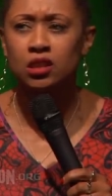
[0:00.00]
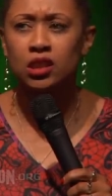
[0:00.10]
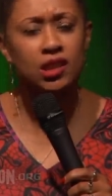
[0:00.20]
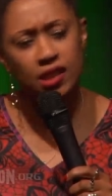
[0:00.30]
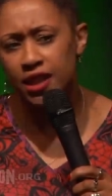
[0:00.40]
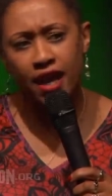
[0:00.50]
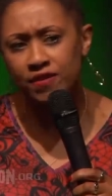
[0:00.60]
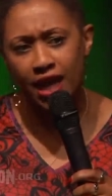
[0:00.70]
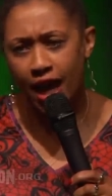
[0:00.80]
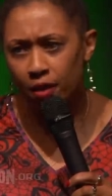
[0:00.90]
this didn't
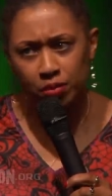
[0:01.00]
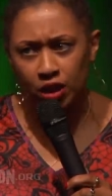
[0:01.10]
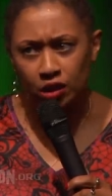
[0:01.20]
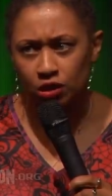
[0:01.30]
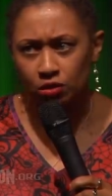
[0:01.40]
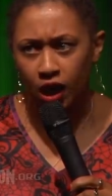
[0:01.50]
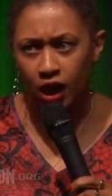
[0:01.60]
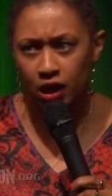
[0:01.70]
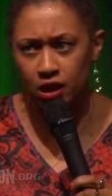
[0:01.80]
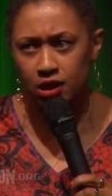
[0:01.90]
have to happen, you
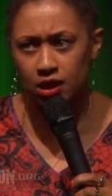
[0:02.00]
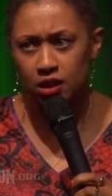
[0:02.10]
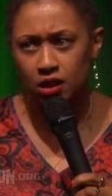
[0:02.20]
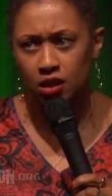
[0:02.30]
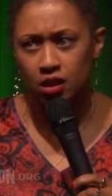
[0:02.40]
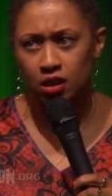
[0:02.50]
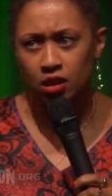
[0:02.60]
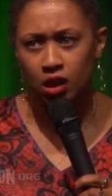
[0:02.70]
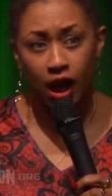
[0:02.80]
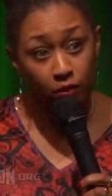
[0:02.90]
guys.
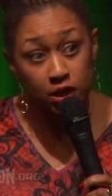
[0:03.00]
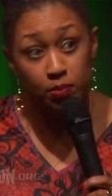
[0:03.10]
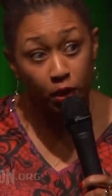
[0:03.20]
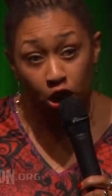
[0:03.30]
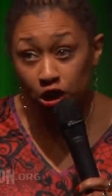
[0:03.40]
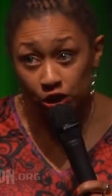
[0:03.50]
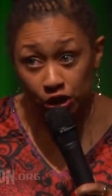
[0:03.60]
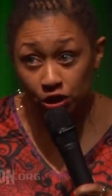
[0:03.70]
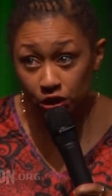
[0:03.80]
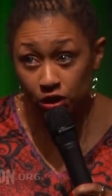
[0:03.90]
I was
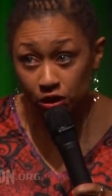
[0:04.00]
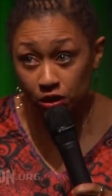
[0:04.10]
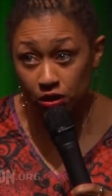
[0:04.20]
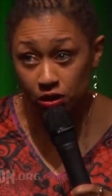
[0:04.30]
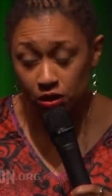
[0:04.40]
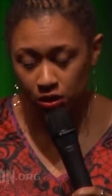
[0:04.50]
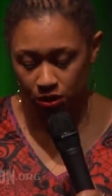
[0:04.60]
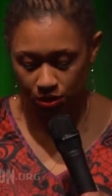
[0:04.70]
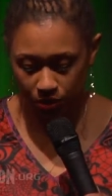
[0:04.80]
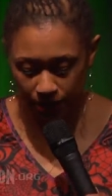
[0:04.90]
pushed.
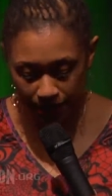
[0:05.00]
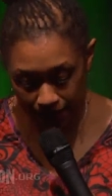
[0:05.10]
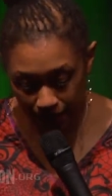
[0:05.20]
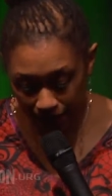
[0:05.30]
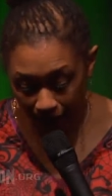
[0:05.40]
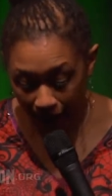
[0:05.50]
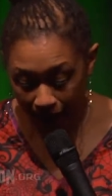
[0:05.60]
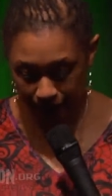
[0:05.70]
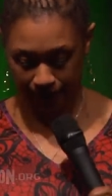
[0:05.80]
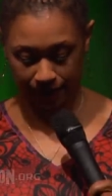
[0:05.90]
You can see
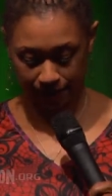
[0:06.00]
that.